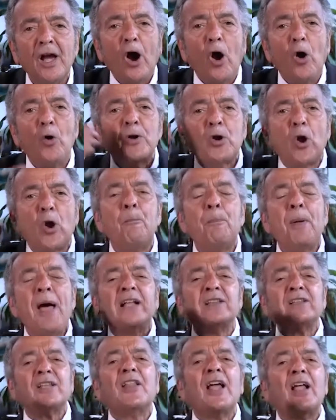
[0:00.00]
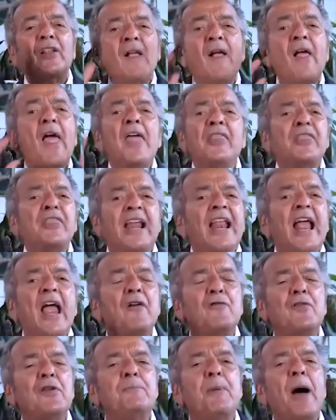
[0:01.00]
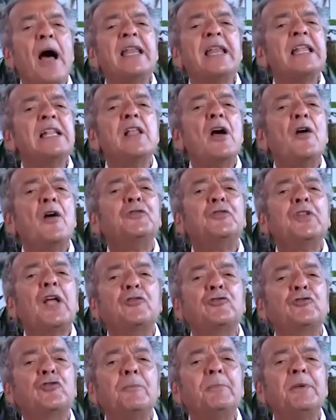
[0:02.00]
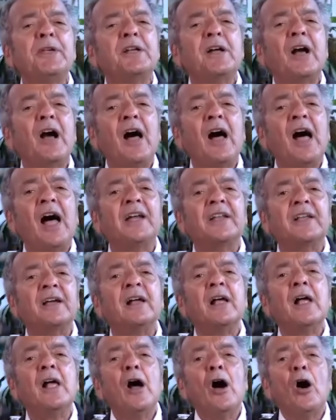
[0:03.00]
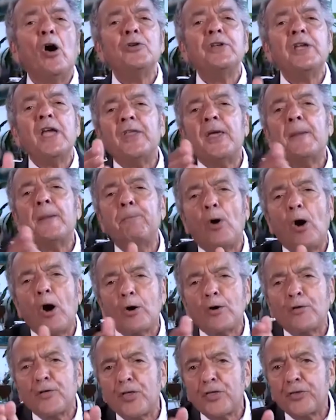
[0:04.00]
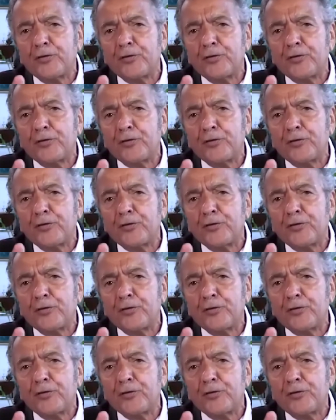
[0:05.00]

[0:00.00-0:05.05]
Oh, go back to that everybody loves, that Jimmy Carter. Oh, yeah, they borrow for